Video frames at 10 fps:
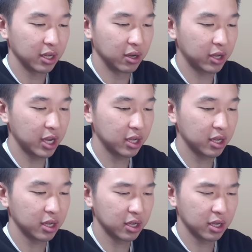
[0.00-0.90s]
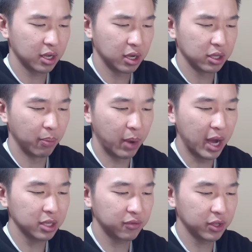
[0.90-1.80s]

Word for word: Okay, the box